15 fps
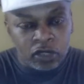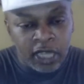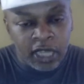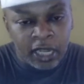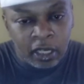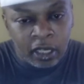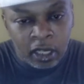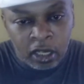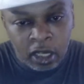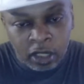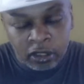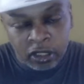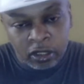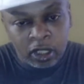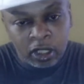And they
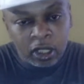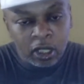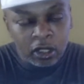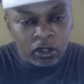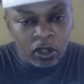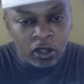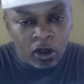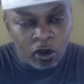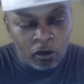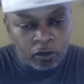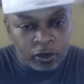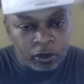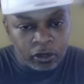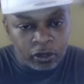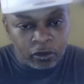love to, you know,
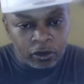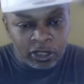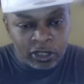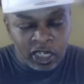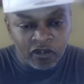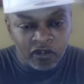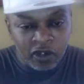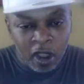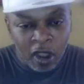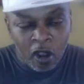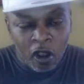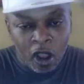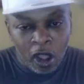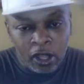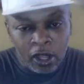
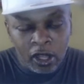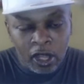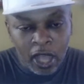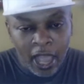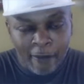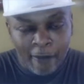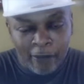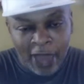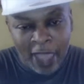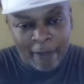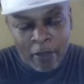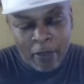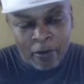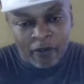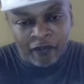disregard how black
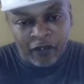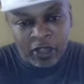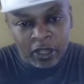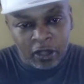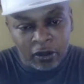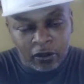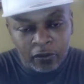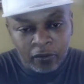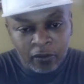people feel.